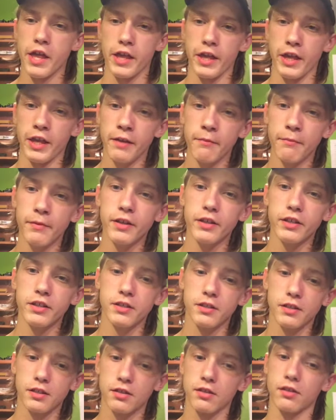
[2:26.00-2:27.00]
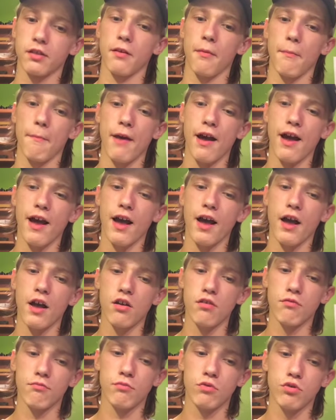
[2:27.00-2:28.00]
him and his ma
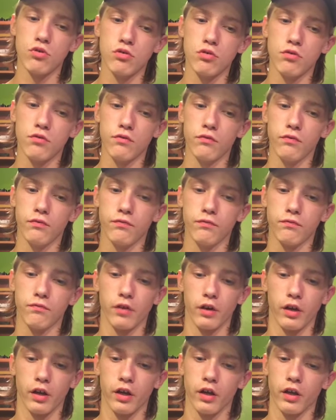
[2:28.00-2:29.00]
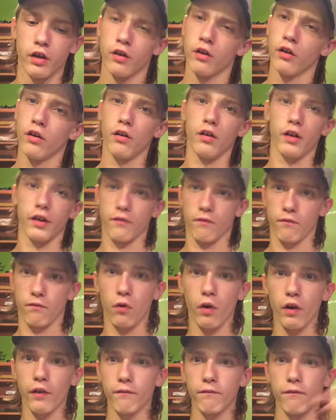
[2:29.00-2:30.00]
moved like
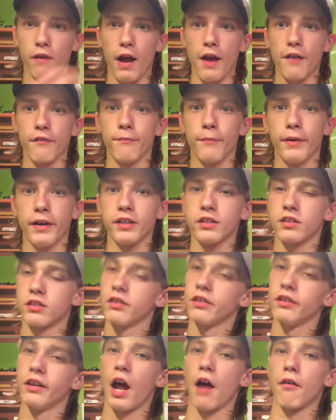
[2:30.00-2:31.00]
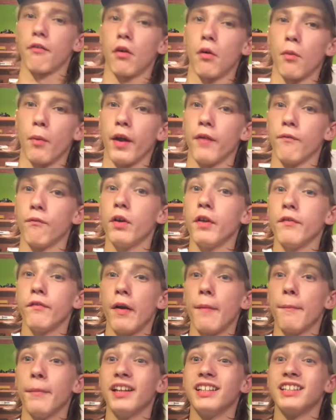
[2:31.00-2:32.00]
45 minutes to an hour away.
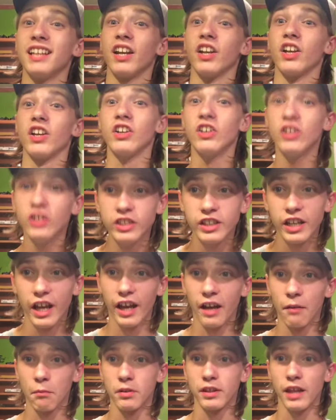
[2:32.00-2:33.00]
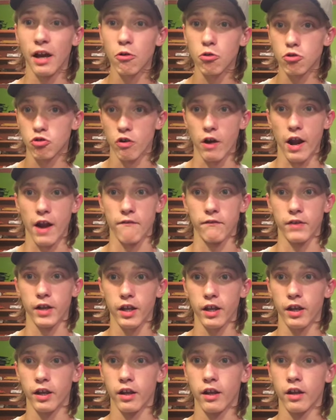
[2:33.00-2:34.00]
45 minutes on a good day without
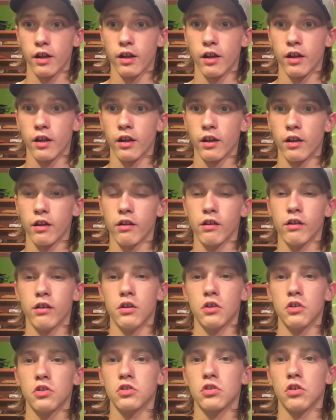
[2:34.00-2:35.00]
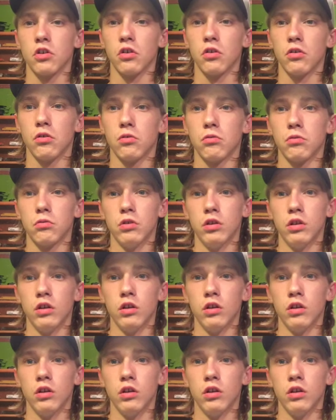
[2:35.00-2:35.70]
traffic. So